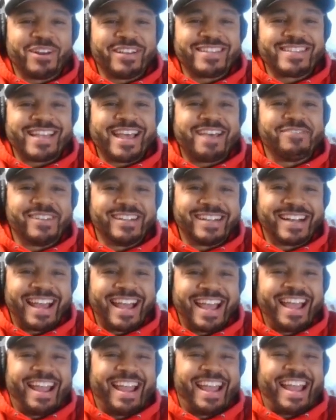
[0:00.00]
37 and
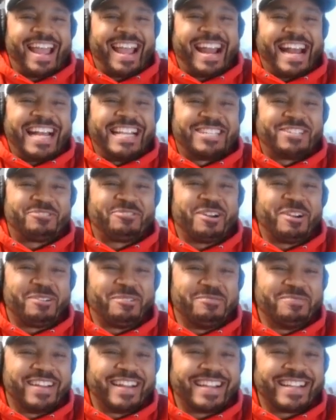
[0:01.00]
I
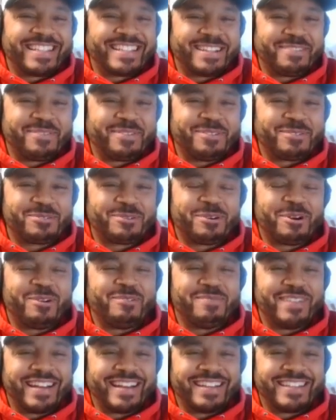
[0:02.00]
struggle making some of those
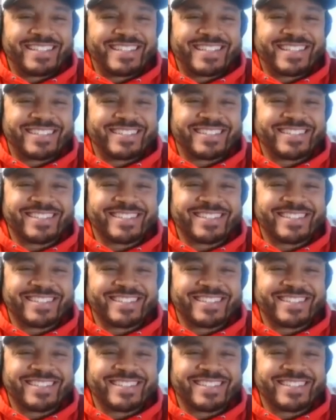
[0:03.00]
grown man decisions.